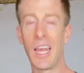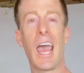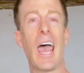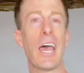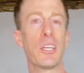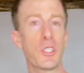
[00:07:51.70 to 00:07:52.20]

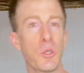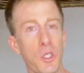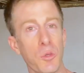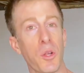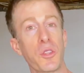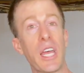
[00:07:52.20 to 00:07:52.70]
As as
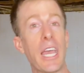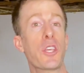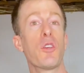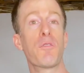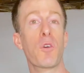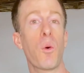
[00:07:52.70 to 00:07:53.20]
usual, thank
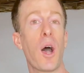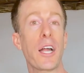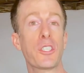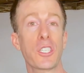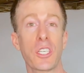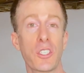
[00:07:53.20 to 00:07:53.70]
you for
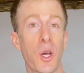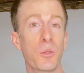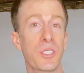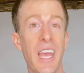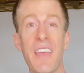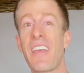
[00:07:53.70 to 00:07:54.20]
watching and don't
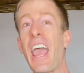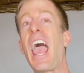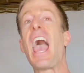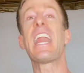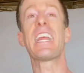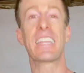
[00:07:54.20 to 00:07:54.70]
save
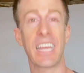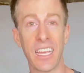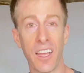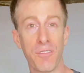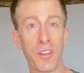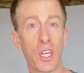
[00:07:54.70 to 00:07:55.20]

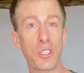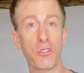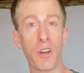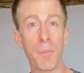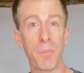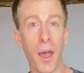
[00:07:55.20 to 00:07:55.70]
anything for the
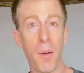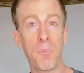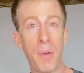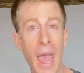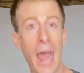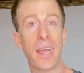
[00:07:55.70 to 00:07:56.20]
trip
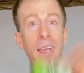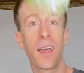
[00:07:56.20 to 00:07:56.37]
back.